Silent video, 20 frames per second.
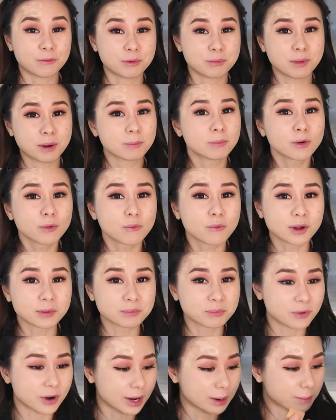remember what
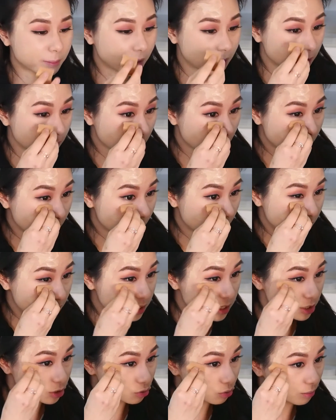brand, but it
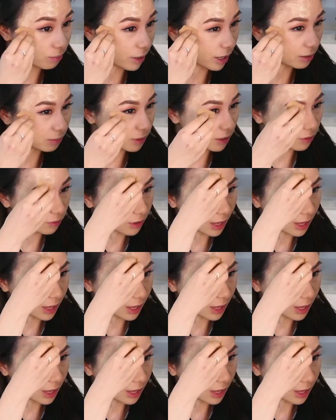does remind me of